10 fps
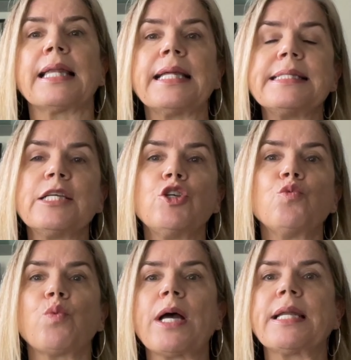Let's say you
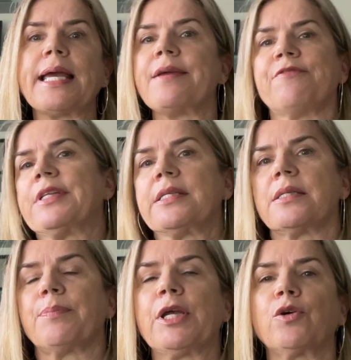run a fitness
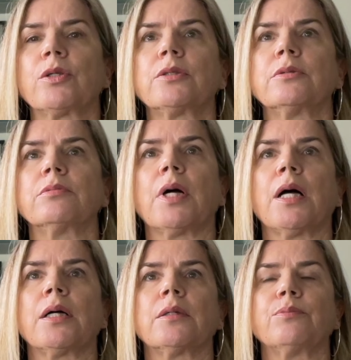apparel
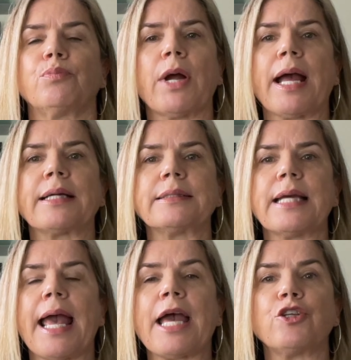brand,
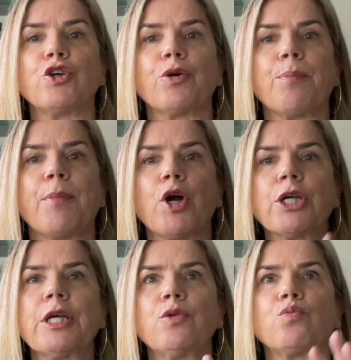and your
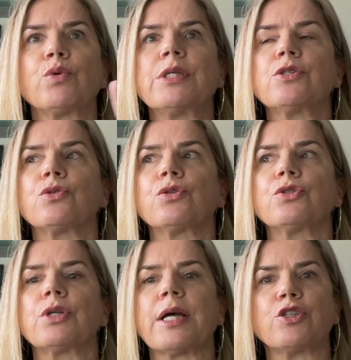market
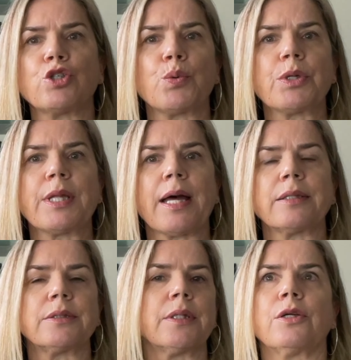research has shown
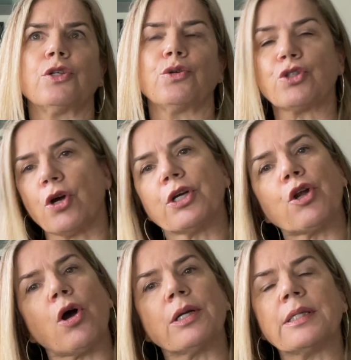that your target
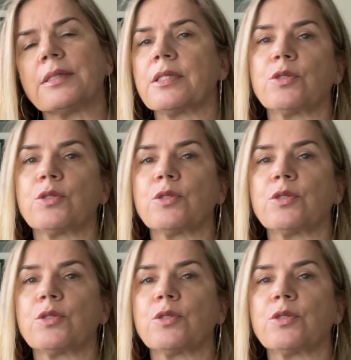audience is